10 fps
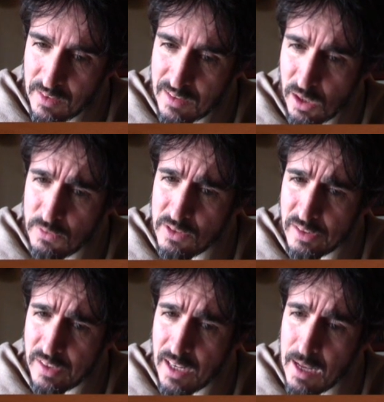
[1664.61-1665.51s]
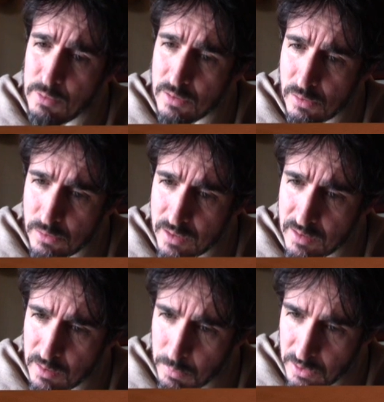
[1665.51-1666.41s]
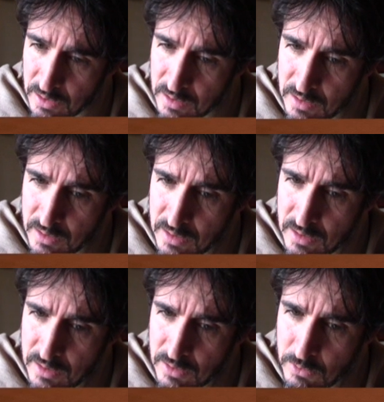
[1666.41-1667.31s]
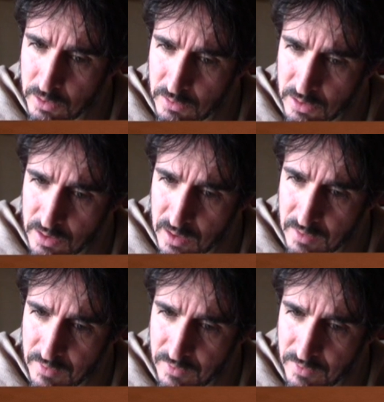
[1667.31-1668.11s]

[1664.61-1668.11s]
Selfishness can absolutely disappear with Krishna.